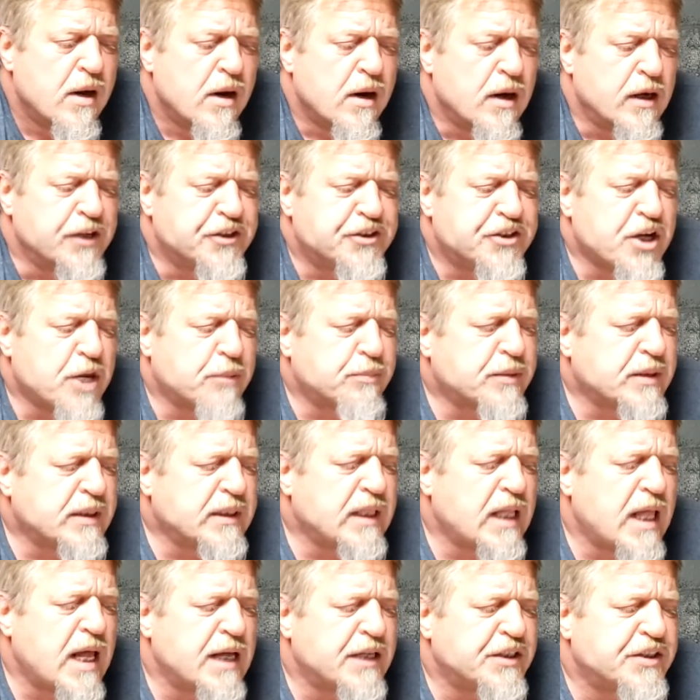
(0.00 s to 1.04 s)
Something
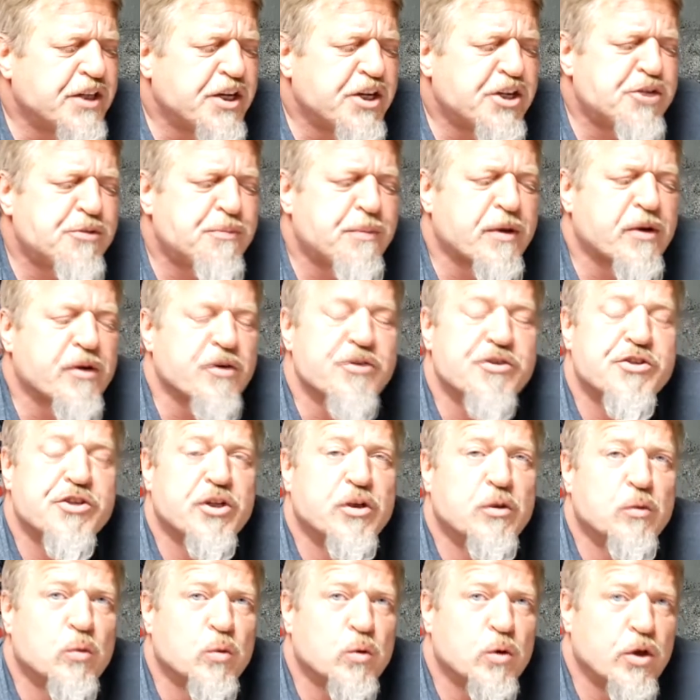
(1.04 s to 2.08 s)
like The Experience
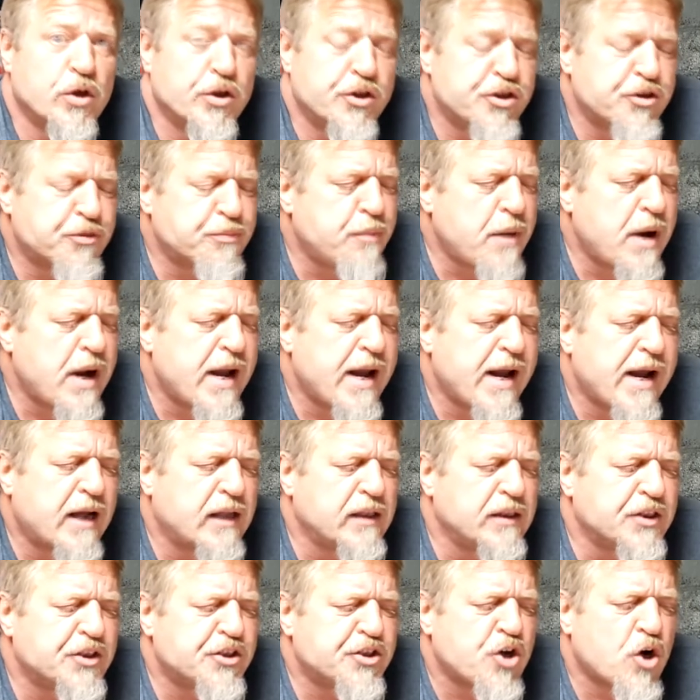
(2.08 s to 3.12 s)
in Roots by
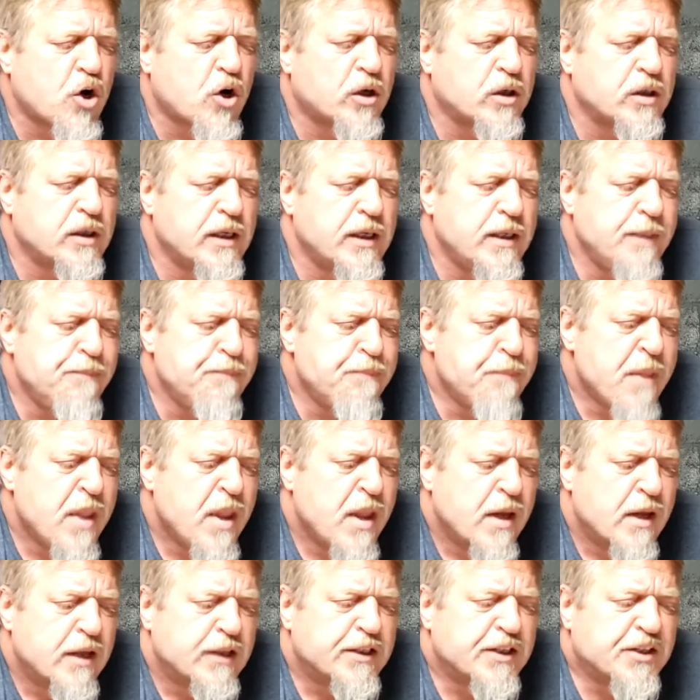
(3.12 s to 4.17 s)
Alex Harley.
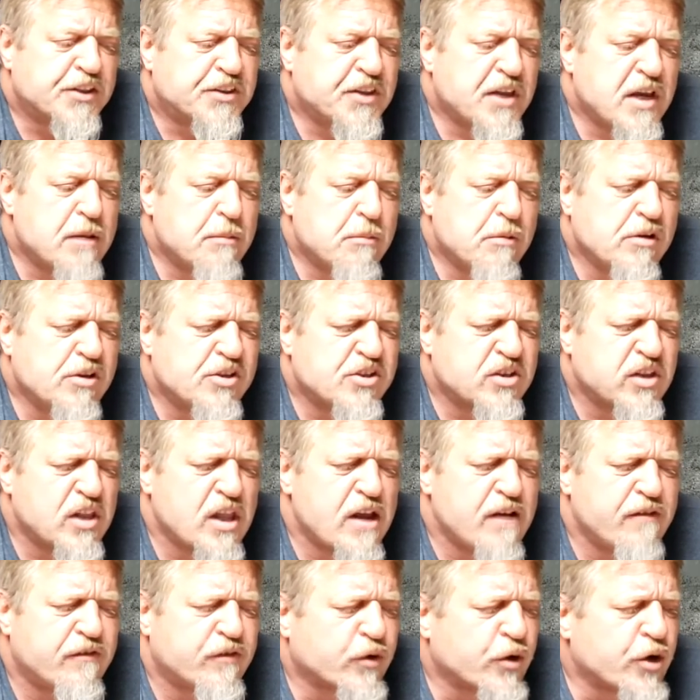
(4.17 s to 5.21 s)
The theme of
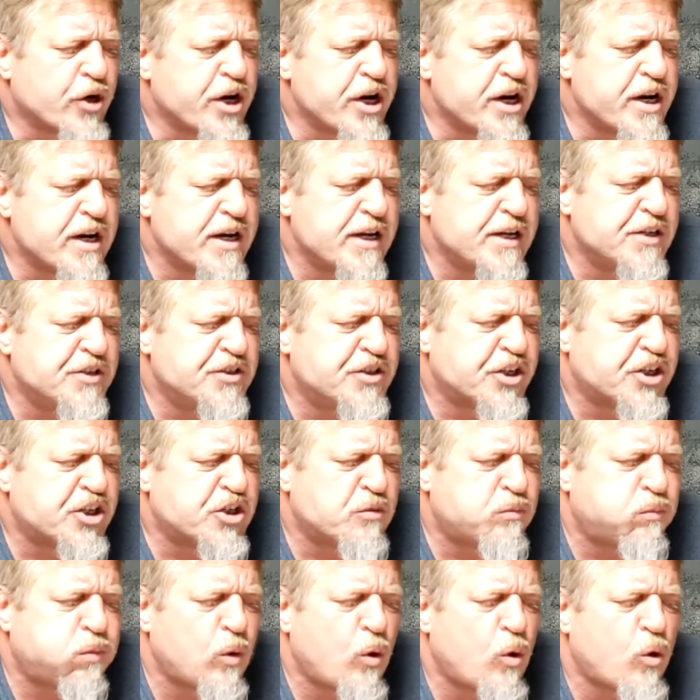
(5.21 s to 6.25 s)
slavery is
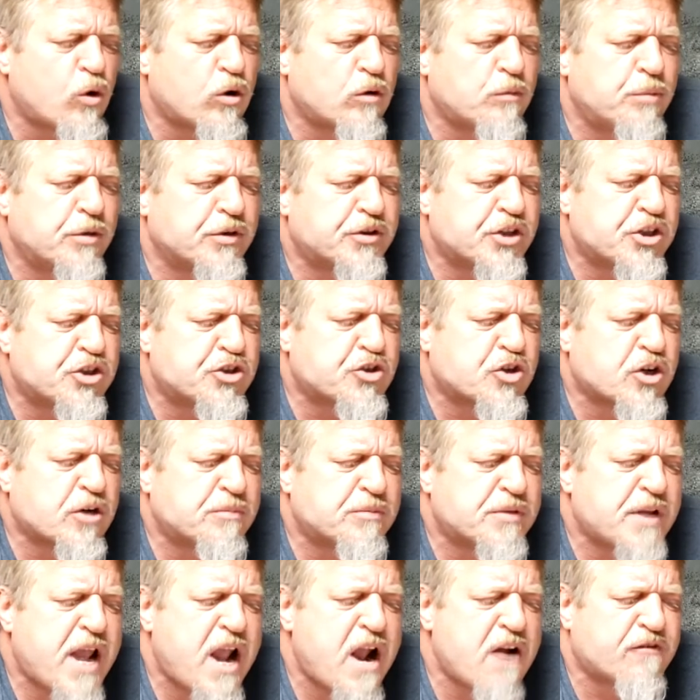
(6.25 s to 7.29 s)
explored, but the trip
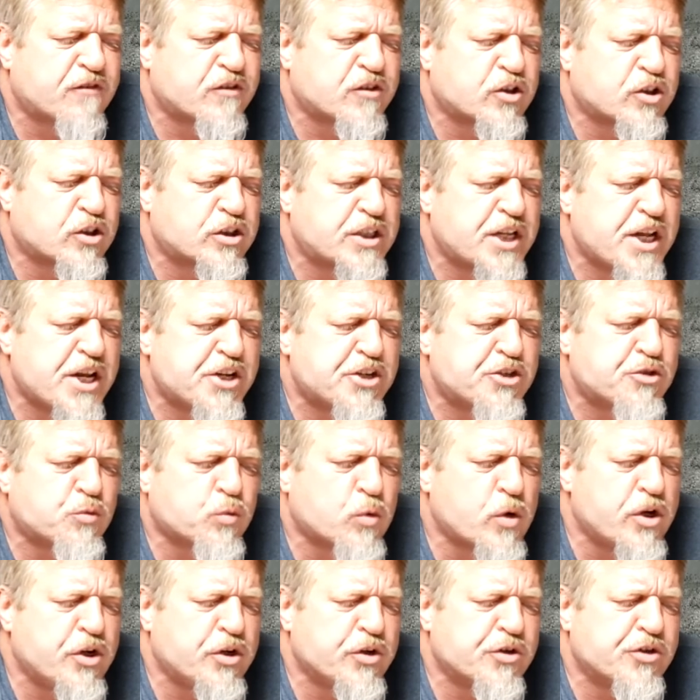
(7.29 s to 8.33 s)
to Africa takes
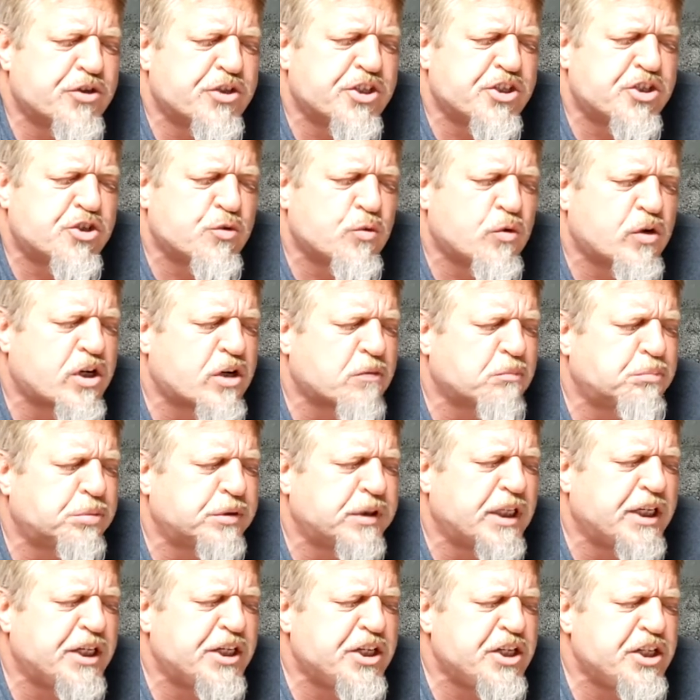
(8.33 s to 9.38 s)
readers into a
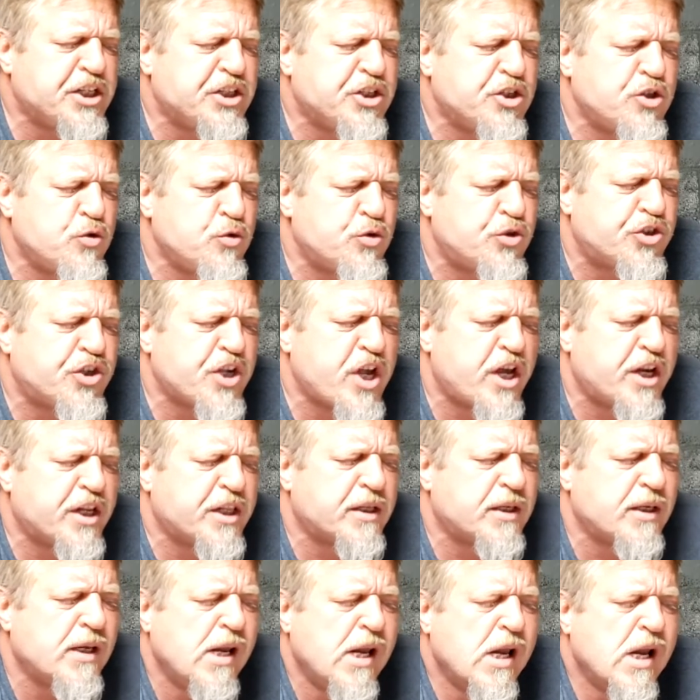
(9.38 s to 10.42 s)
completely new
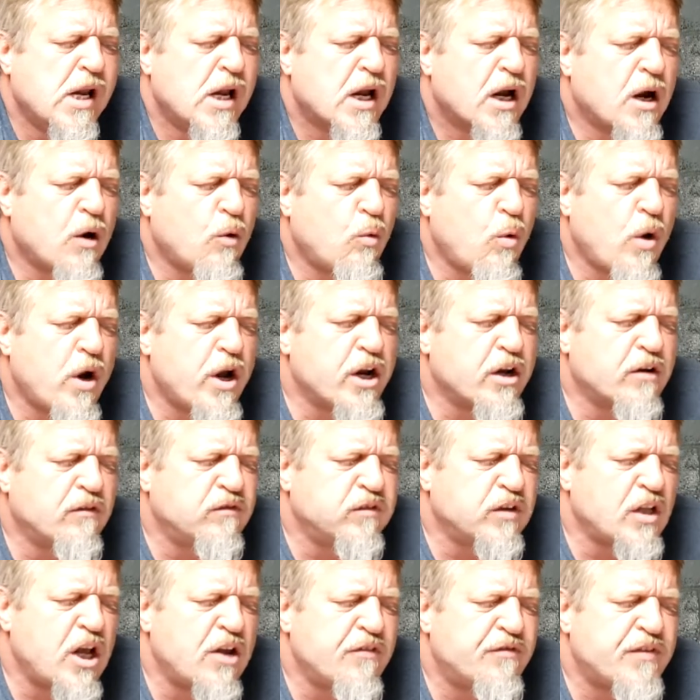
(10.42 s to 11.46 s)
setting, a way of
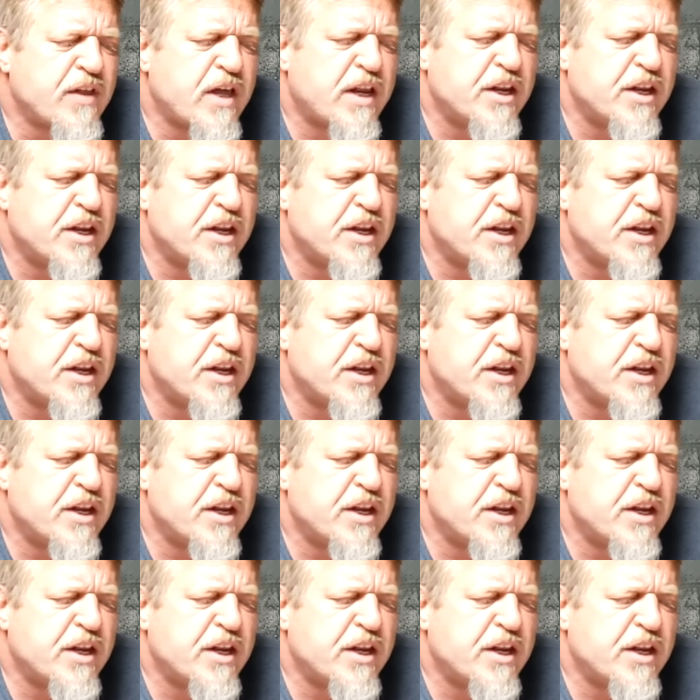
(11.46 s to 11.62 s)
life that